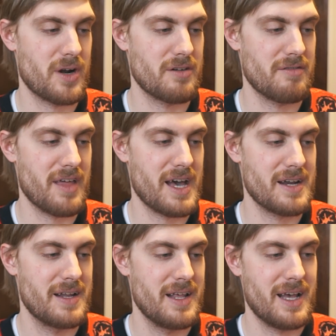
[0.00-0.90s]
aware of
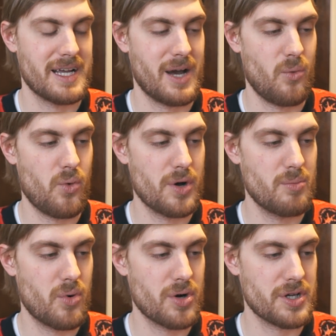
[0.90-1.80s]
that. I got
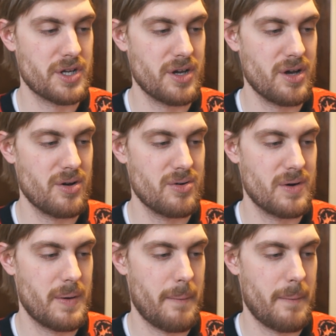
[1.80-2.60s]
one more to go.